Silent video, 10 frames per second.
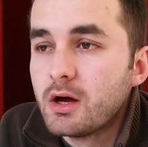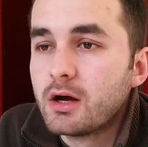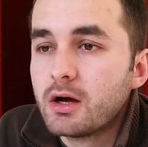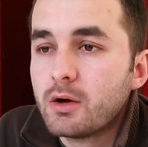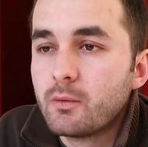
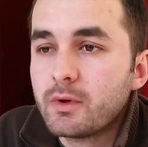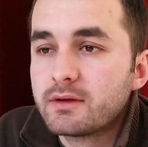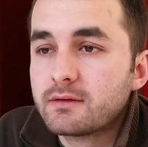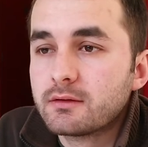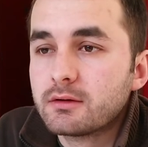
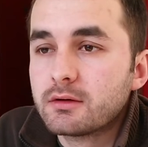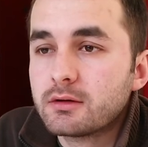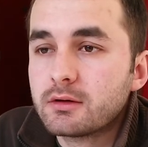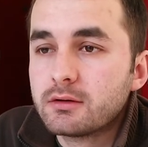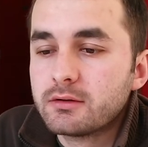with
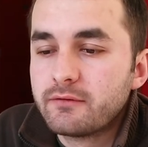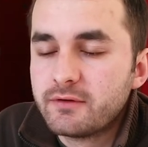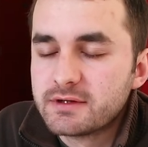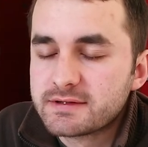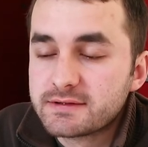the
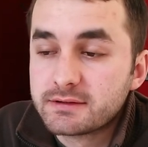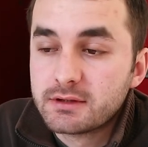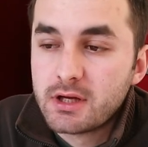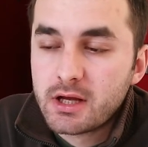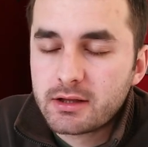first
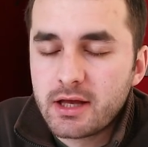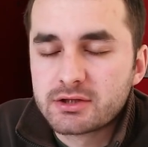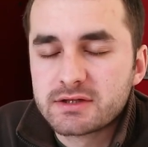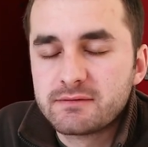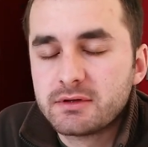
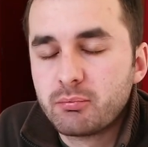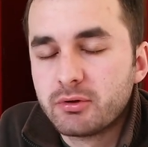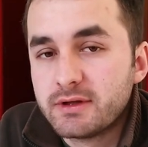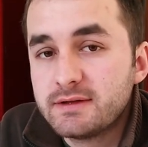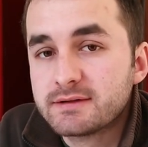clashes with the
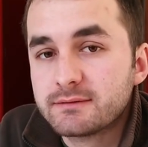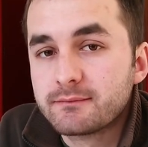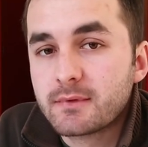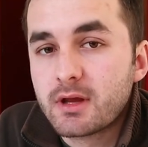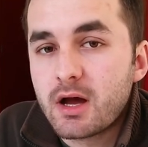police
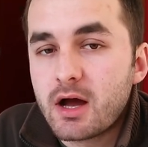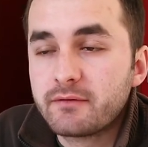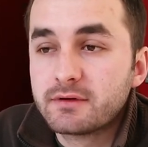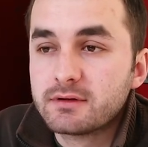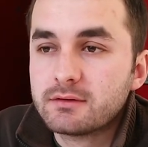
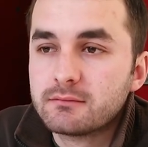after